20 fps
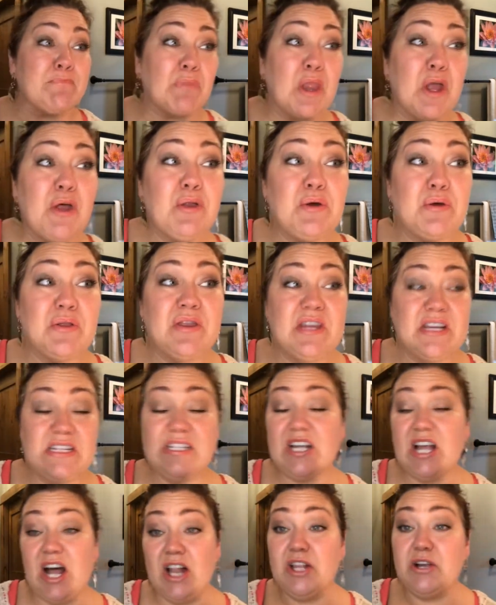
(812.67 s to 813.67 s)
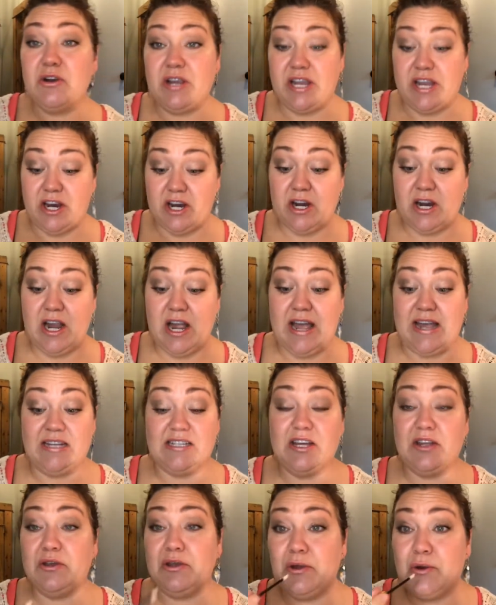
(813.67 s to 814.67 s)
Although this color here, I
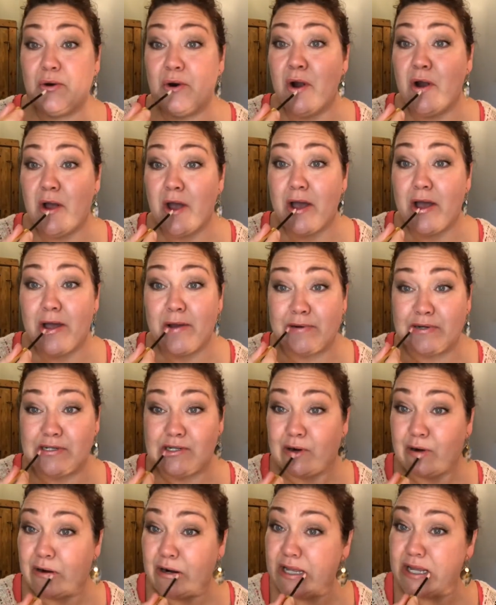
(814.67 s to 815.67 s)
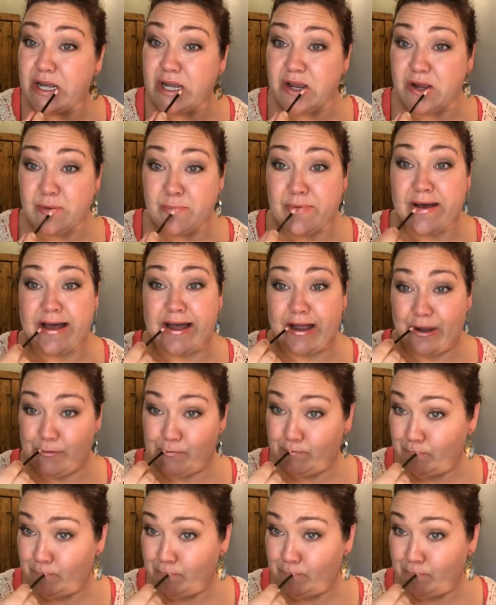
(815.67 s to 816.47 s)
tell you, I would totally buy